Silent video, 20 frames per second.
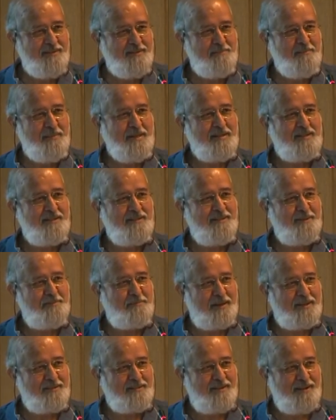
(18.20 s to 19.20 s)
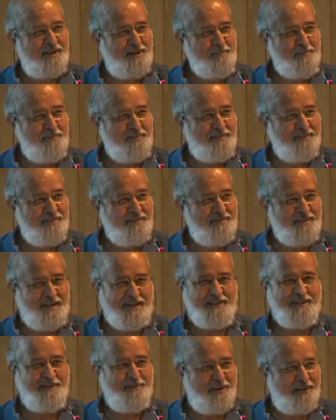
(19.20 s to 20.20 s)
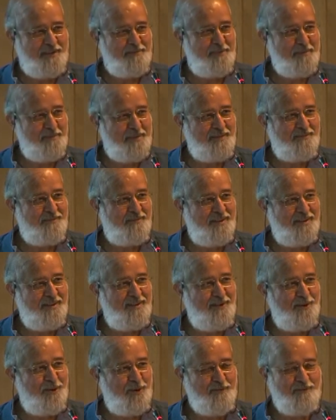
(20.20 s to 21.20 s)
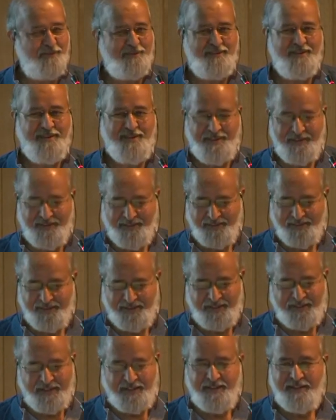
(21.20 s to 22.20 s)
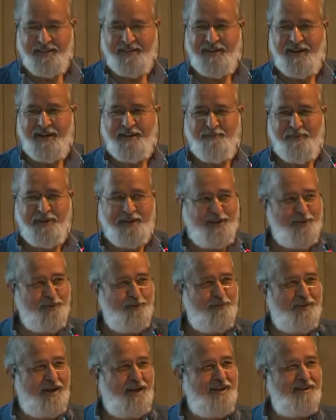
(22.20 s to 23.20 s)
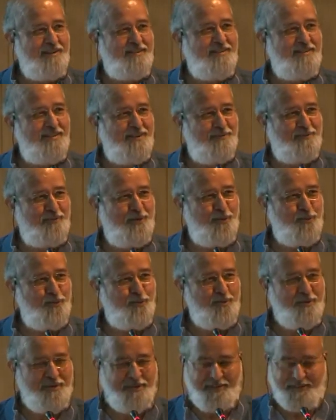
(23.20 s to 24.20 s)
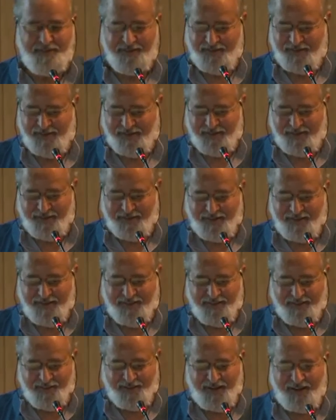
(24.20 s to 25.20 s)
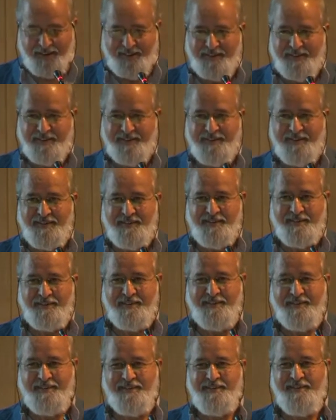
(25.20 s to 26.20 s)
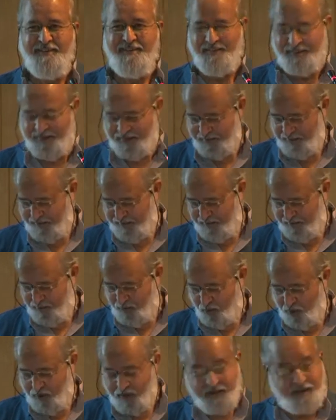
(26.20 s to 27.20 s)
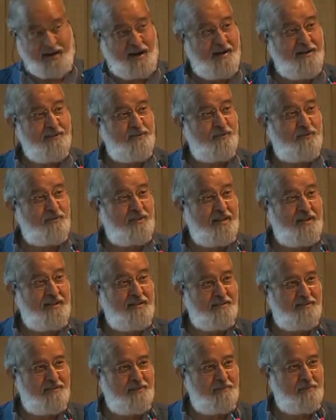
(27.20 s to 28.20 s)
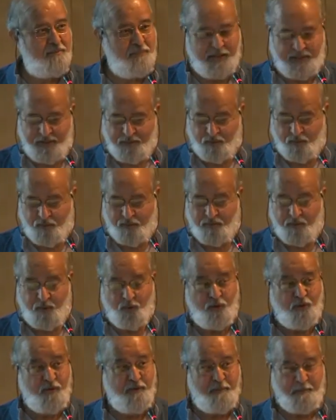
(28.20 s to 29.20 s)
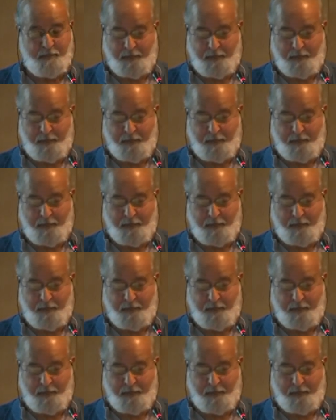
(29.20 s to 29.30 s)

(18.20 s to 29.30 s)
meet at the press club, that is where we meet fairly often, and when you have had a few, then all kinds of things begin to flow.